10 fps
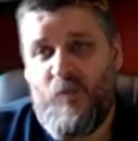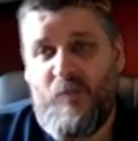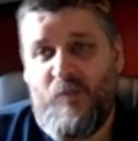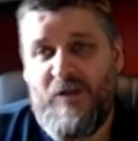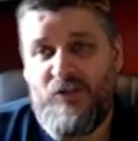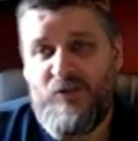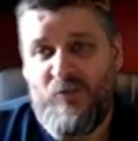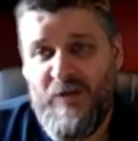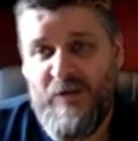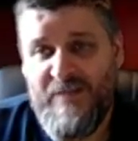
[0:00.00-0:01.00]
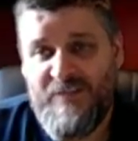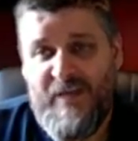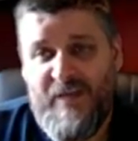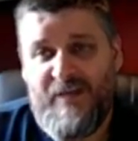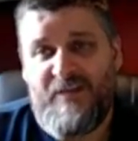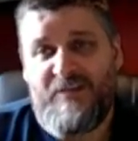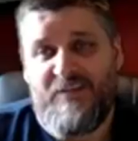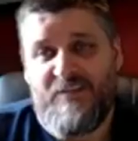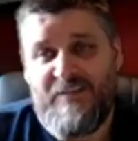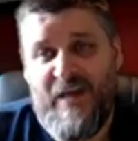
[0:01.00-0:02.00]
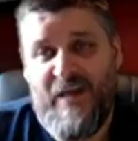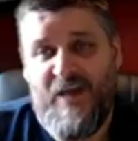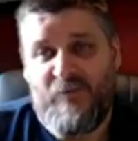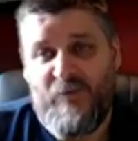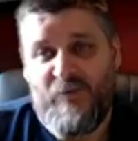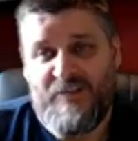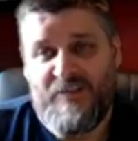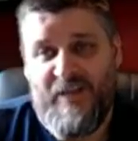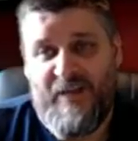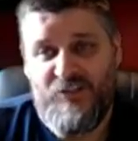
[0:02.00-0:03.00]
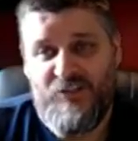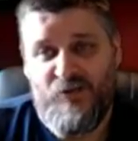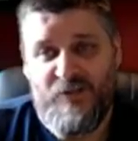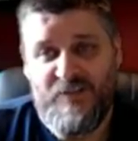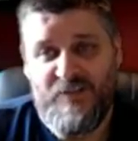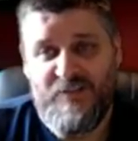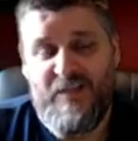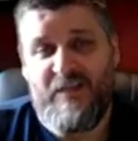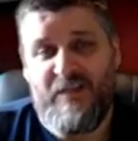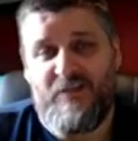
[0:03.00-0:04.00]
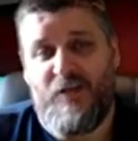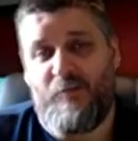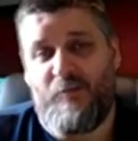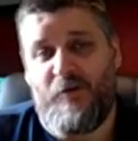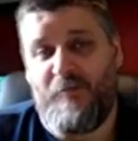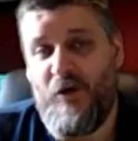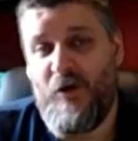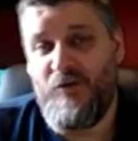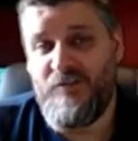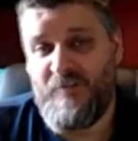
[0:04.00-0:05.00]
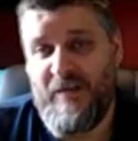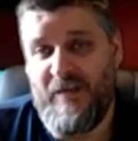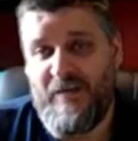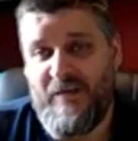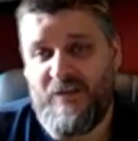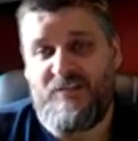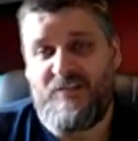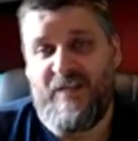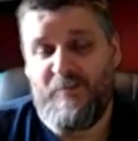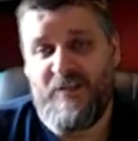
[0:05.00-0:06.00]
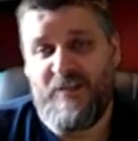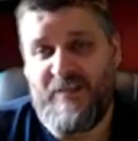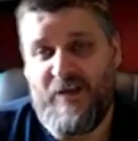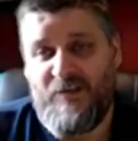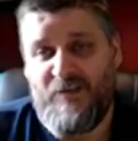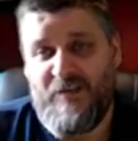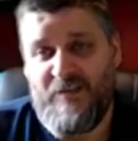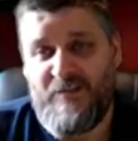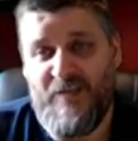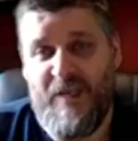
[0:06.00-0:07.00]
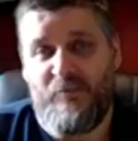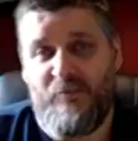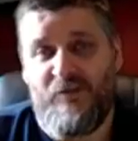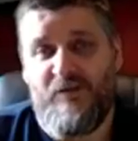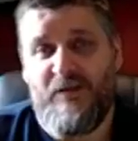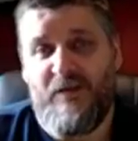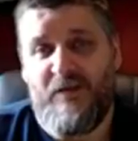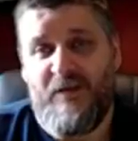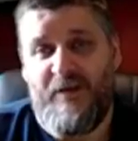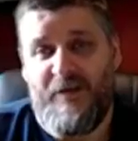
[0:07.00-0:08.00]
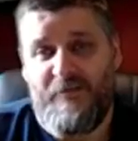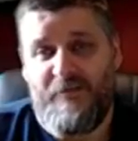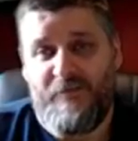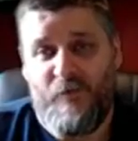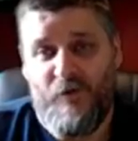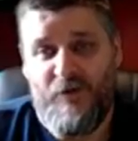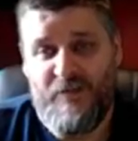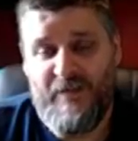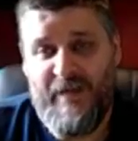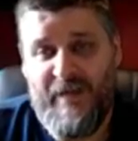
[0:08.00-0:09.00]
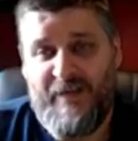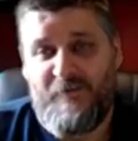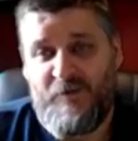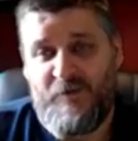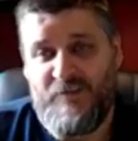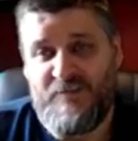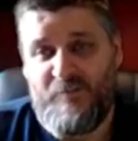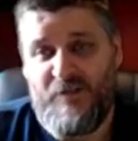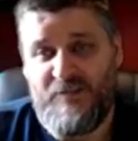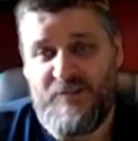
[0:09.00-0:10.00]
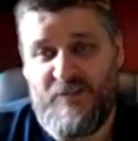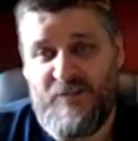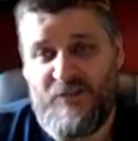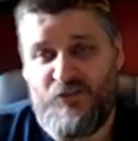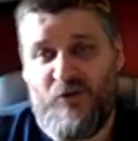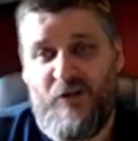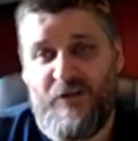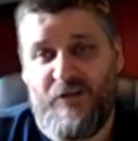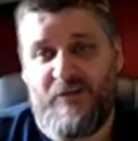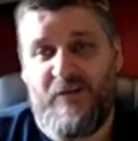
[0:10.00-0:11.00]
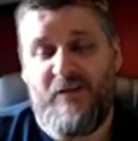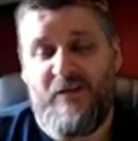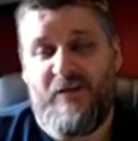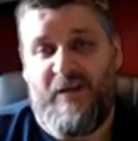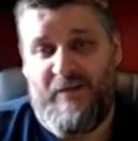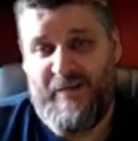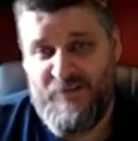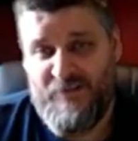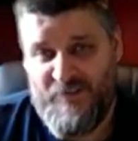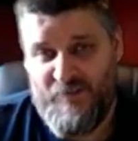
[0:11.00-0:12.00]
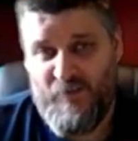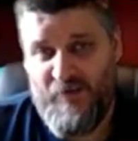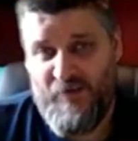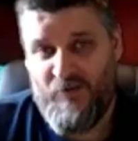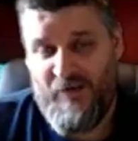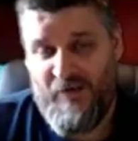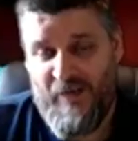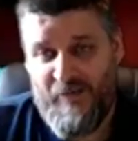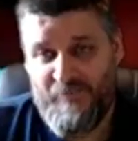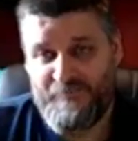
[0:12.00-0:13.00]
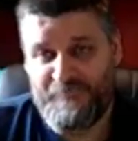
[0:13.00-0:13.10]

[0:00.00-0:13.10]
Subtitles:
When we do the reset, it does not reset, as you can see, the number of posts made. It just empties out the table for the active participants in this drawing and allows it to be recreated.